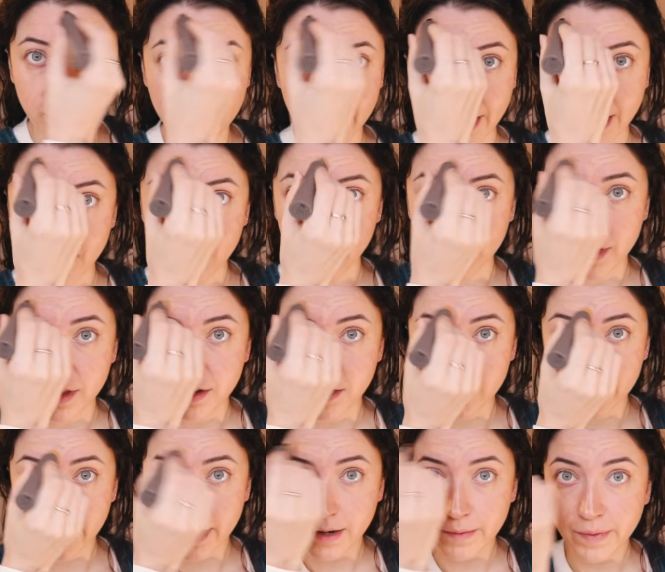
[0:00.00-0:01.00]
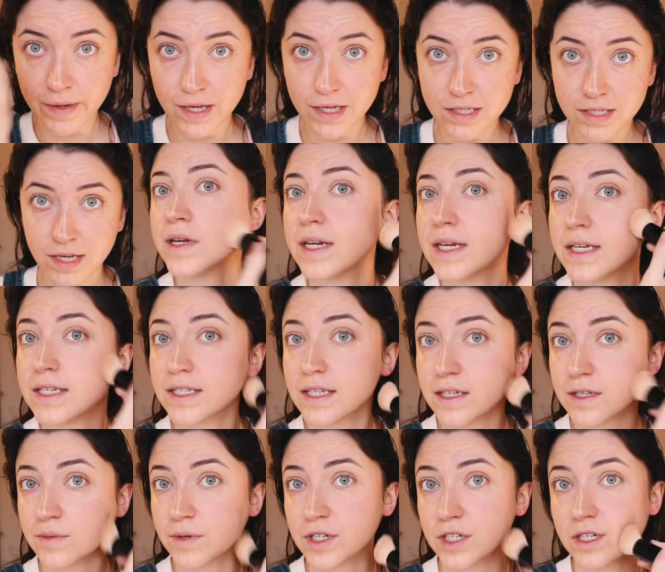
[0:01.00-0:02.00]
fit with your therapist, you can easily
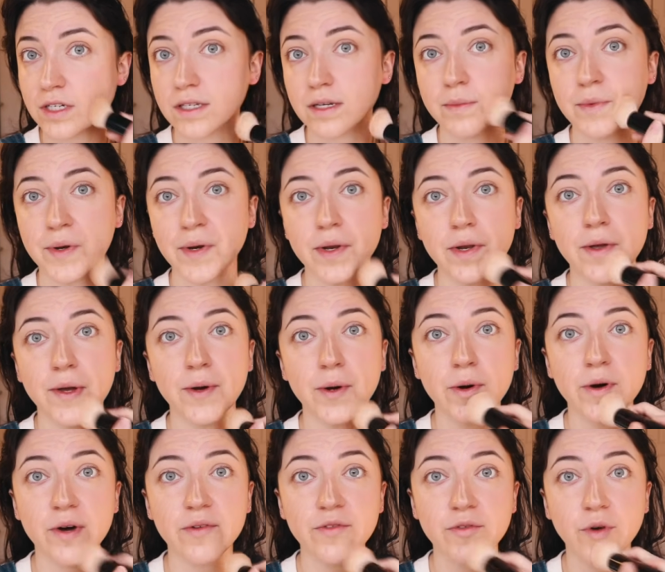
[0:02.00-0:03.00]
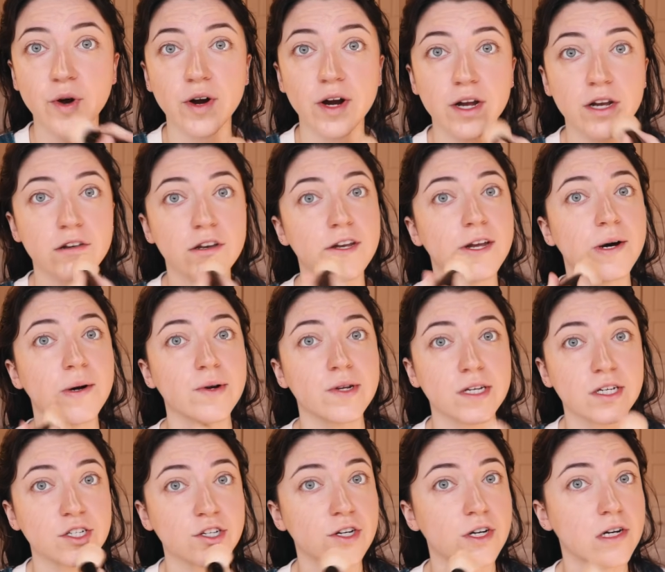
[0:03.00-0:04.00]
switch to someone new for no
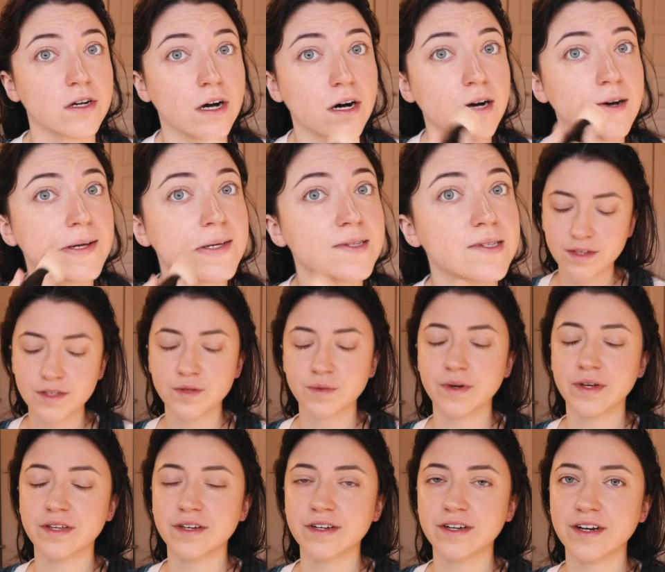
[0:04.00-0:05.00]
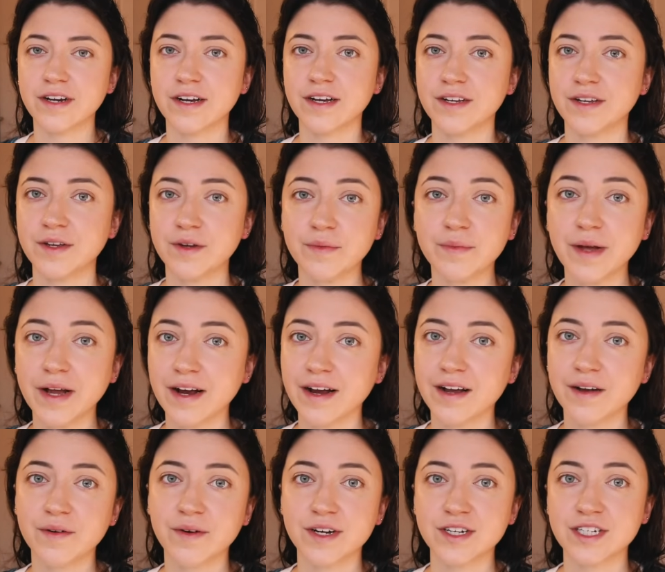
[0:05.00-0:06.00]
additional cost. So whether you're a new
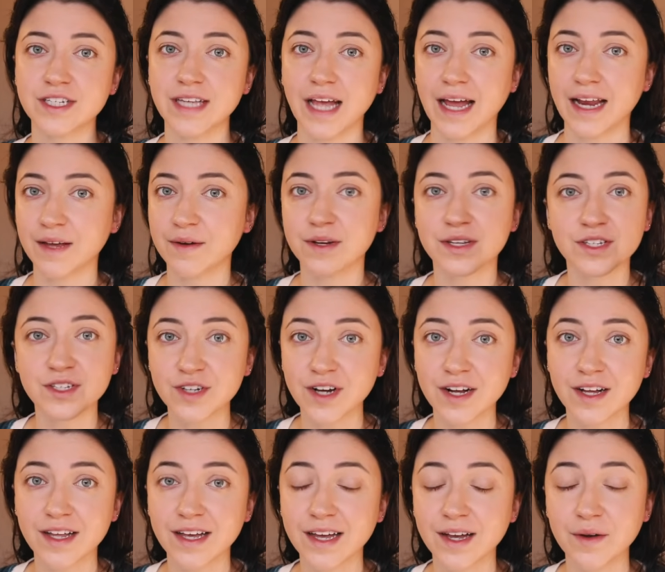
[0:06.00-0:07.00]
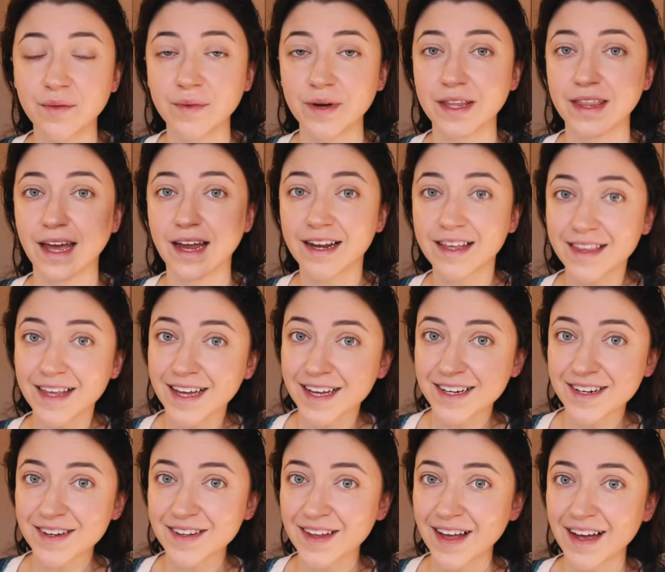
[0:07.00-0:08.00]
parent or just anyone struggling with anything in
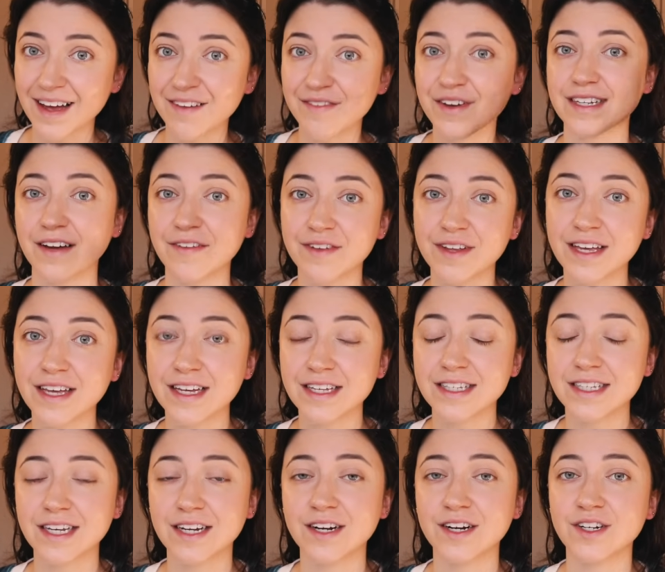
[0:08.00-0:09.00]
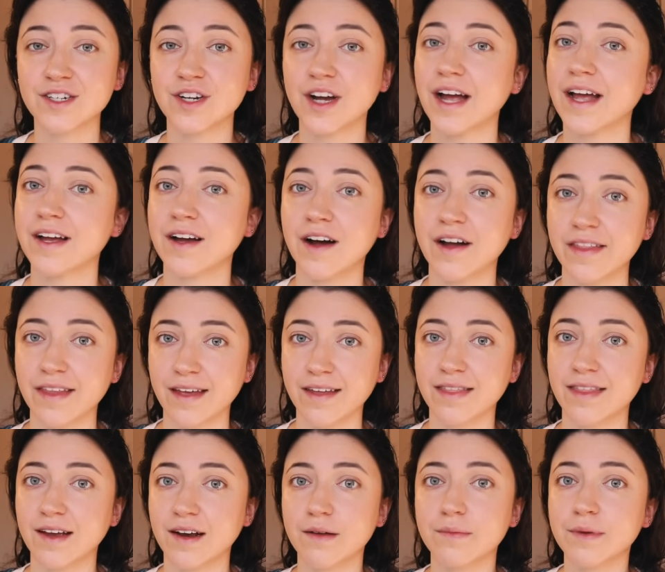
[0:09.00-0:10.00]
your life, definitely consider trying
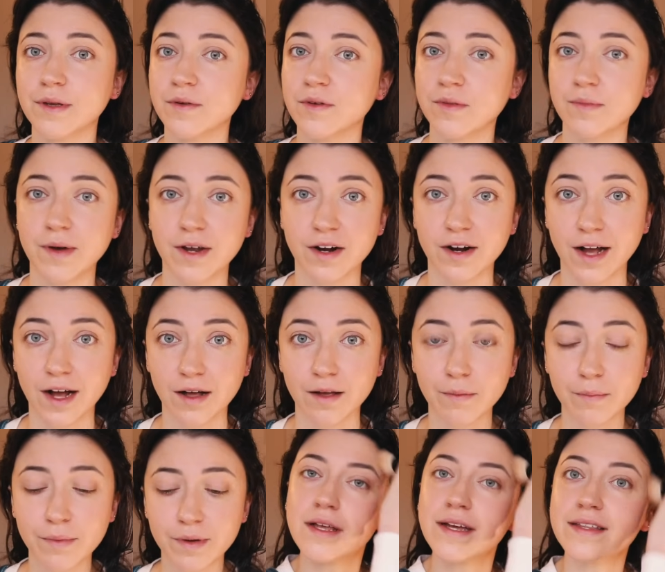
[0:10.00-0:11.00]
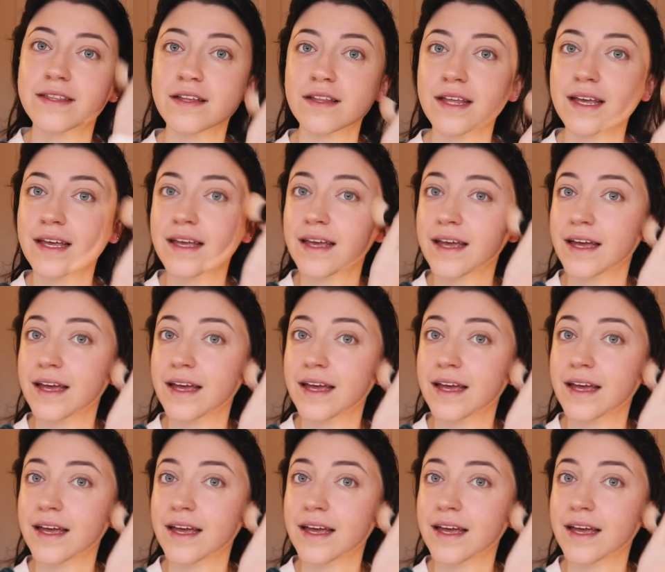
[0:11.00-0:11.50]
online therapy with BetterHelp. Click the link